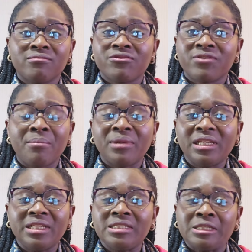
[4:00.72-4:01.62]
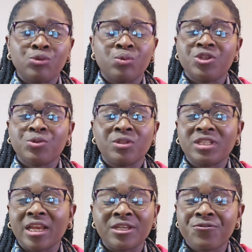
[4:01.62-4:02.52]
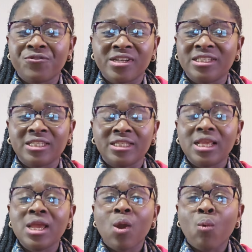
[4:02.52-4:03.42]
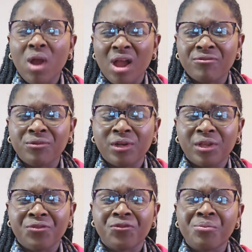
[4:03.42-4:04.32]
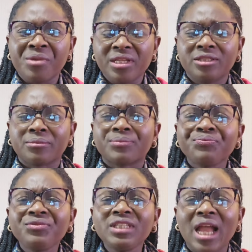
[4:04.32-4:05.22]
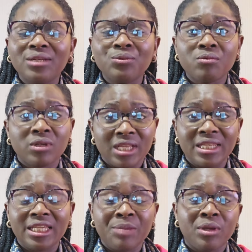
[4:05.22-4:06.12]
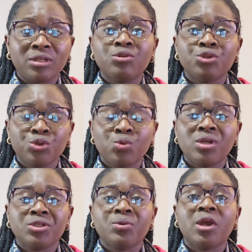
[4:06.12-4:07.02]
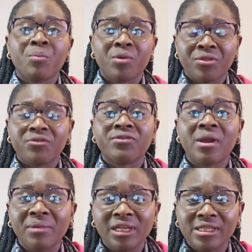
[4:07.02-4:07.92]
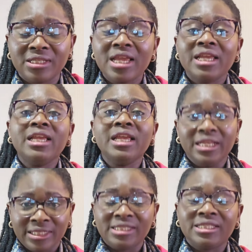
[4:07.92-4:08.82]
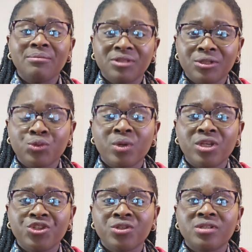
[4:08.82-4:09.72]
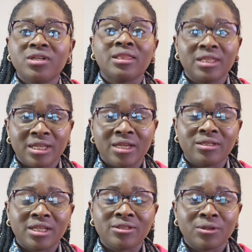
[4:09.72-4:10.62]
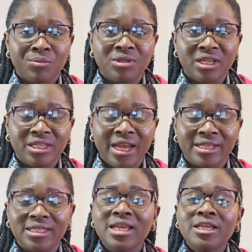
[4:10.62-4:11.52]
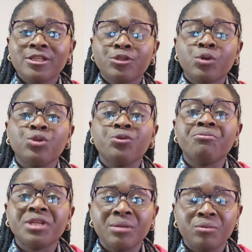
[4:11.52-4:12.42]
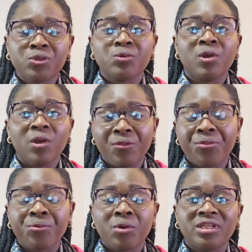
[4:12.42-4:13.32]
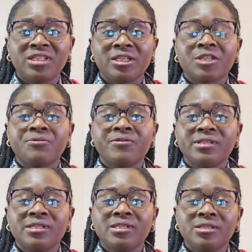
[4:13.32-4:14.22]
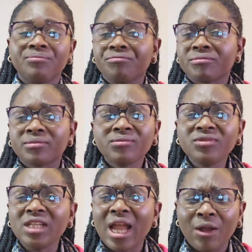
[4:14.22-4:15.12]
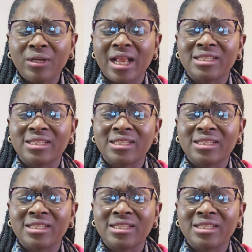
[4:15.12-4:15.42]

family situation or their differences. What have you learned from it? And what are the key points? Do you want to help other families in the same situation? I think that's going to be a yes. So you've been able to learn through all these experiences. How